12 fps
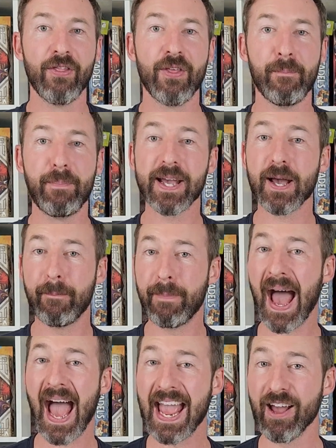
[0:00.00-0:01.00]
the bigger
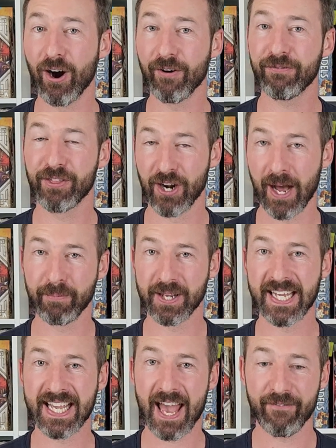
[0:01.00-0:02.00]
payoff that I'm
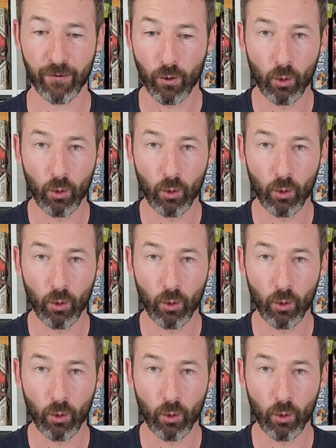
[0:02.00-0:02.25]
going to get for